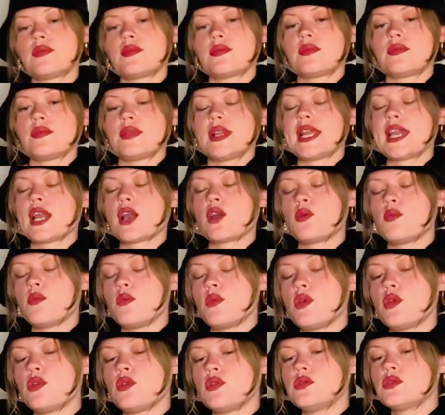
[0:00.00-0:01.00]
Leo
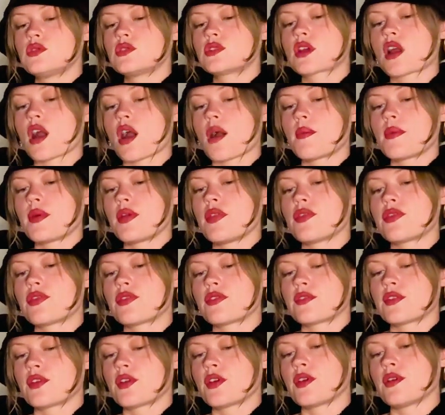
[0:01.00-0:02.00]
moon's coming
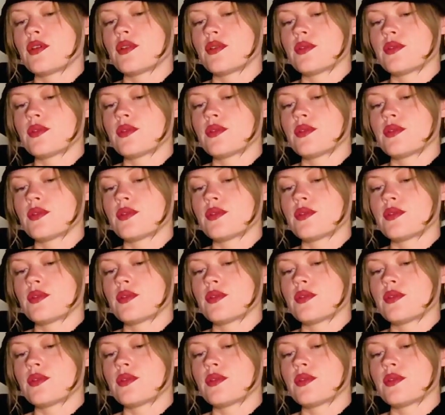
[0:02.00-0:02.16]
through.